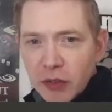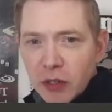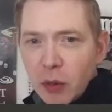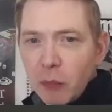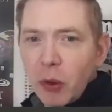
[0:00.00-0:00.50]
the
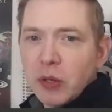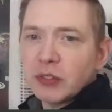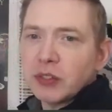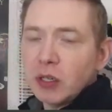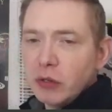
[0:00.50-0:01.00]

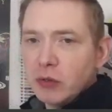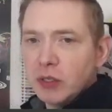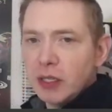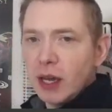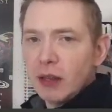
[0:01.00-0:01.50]
components to glue
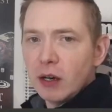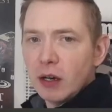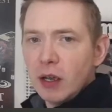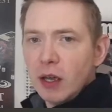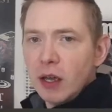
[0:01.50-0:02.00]
together.